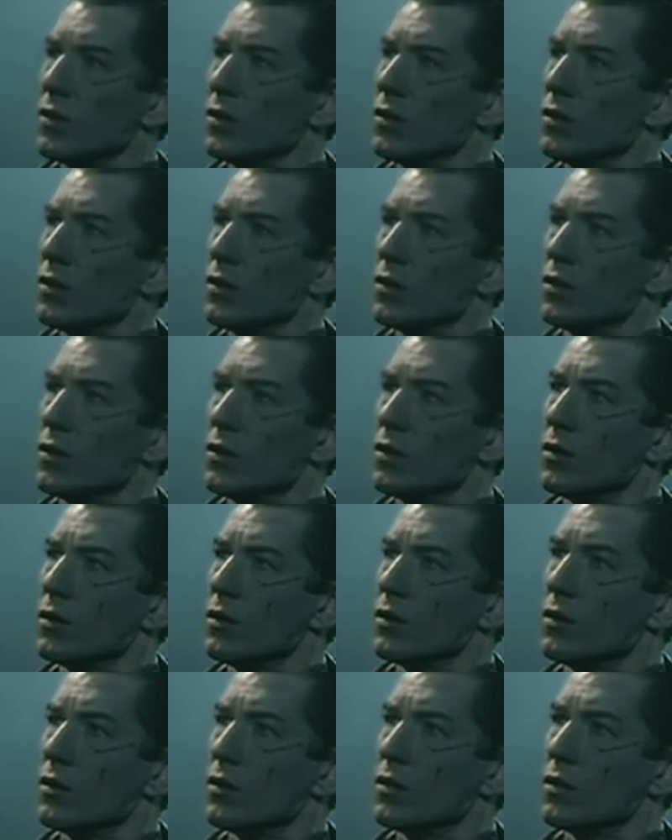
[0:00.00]
but under heavy
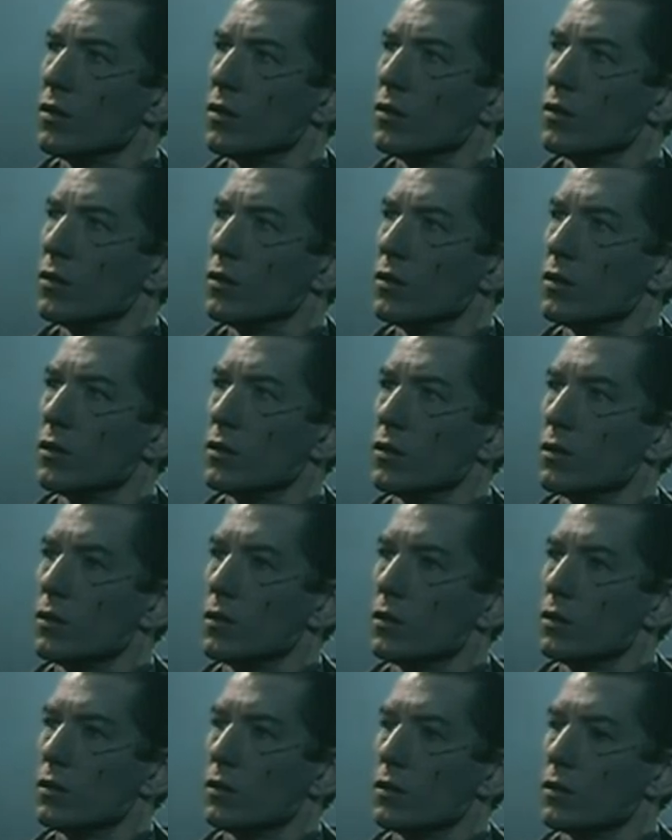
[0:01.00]
judgment bears that
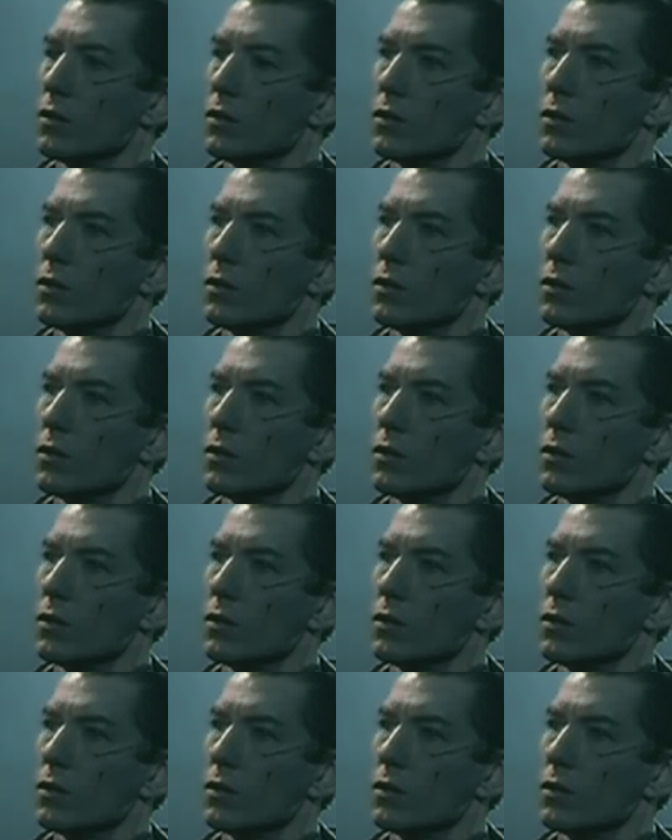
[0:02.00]
life which